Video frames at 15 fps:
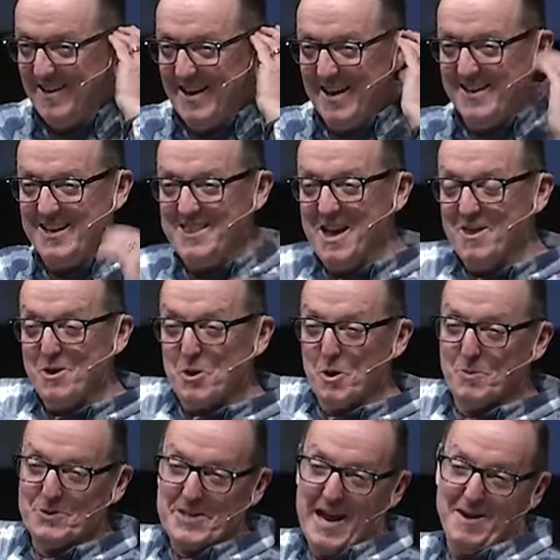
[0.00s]
And then the other group
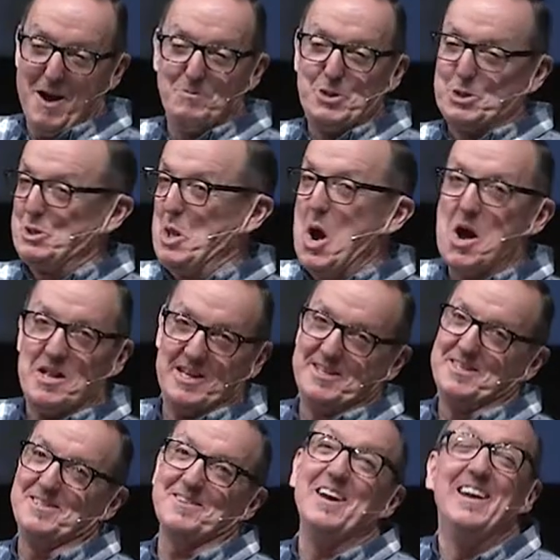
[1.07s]
is like, I'm just lawless.